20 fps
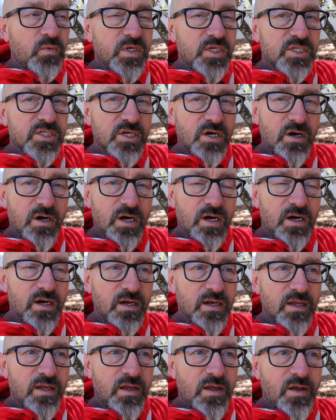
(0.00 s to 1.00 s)
We
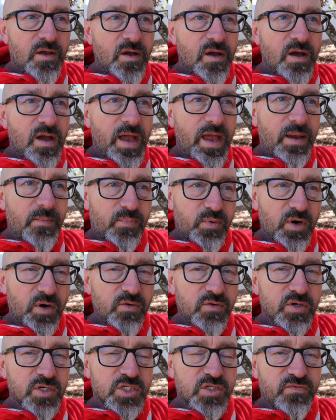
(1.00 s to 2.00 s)
saw a
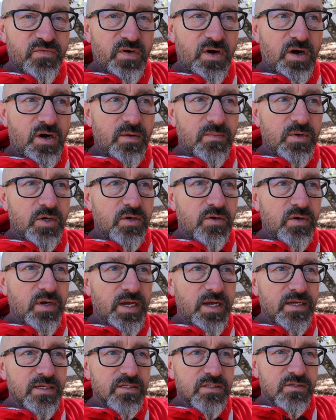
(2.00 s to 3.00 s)
brokerage firm who
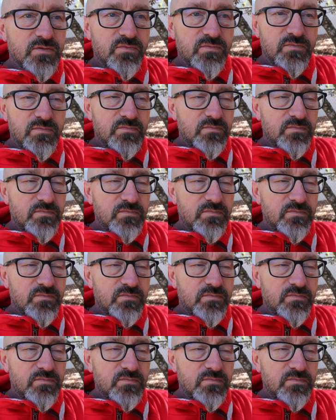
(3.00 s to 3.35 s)
has